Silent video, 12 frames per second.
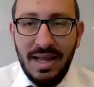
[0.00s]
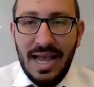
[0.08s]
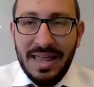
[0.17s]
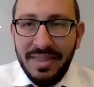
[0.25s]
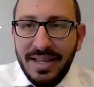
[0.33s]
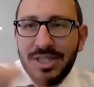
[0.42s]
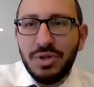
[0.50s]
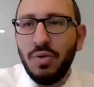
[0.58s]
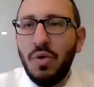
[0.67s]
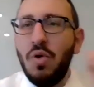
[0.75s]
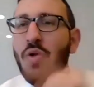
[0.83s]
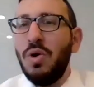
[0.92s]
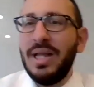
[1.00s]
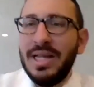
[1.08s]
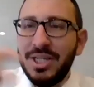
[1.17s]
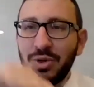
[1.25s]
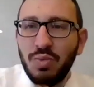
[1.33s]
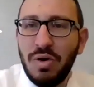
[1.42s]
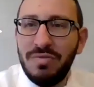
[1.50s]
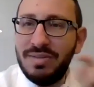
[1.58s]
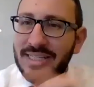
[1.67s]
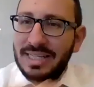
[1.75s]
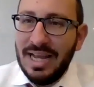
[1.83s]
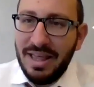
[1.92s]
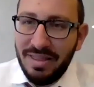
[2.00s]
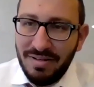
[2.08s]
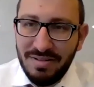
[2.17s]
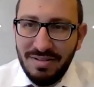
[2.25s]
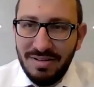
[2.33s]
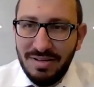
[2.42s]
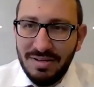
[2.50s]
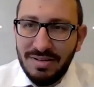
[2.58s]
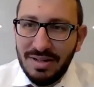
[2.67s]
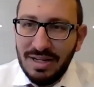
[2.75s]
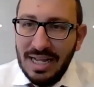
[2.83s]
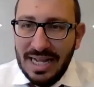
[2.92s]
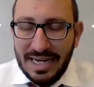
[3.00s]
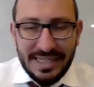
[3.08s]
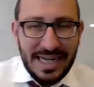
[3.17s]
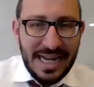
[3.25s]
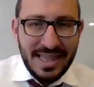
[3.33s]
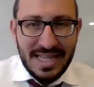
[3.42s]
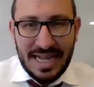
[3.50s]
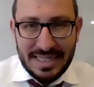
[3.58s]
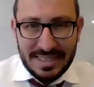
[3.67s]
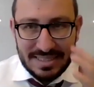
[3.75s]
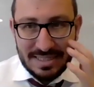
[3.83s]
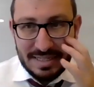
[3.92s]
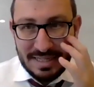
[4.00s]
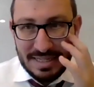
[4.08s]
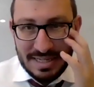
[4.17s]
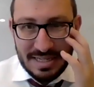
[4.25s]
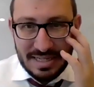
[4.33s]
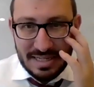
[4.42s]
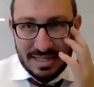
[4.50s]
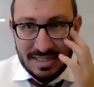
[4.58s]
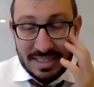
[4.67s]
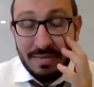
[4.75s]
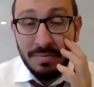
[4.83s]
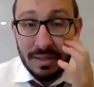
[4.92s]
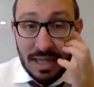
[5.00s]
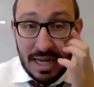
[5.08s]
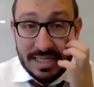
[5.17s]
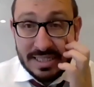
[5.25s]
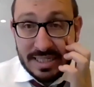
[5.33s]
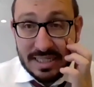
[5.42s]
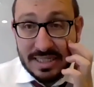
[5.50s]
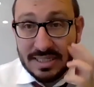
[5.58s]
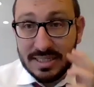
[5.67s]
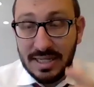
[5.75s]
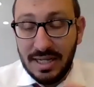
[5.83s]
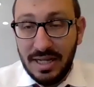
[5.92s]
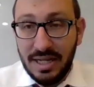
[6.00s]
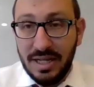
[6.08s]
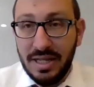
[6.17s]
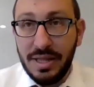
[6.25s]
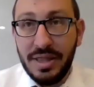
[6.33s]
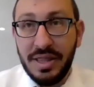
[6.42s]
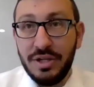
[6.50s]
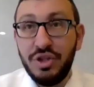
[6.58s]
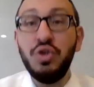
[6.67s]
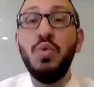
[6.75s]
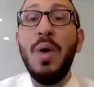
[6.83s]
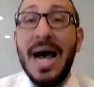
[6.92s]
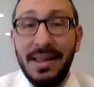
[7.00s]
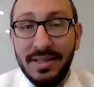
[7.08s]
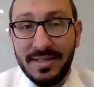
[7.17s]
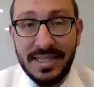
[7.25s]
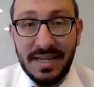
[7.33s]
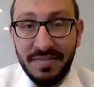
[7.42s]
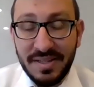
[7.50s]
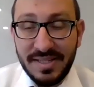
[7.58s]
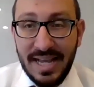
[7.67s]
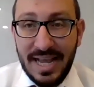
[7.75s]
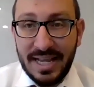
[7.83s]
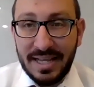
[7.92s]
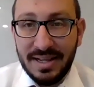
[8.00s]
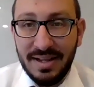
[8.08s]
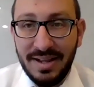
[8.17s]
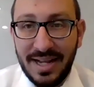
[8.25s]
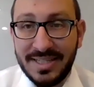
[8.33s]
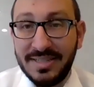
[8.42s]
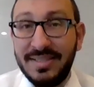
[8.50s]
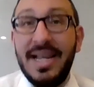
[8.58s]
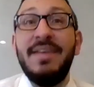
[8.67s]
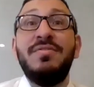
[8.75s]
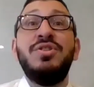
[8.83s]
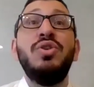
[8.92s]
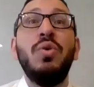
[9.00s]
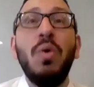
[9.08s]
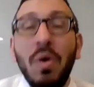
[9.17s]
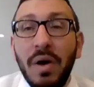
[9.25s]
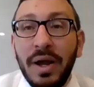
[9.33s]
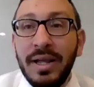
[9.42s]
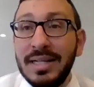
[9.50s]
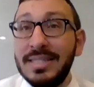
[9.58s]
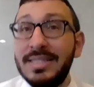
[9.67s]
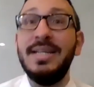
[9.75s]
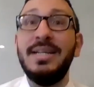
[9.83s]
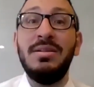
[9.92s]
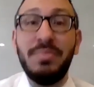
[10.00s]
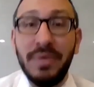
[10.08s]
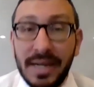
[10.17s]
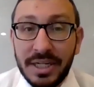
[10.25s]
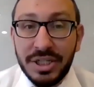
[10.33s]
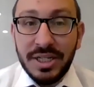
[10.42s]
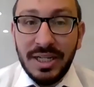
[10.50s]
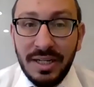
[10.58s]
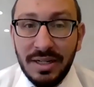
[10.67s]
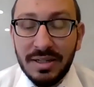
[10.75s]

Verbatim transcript: And these are all interwoven together. And again, that symbolizes the duality of the day. It's a day of joy and celebration,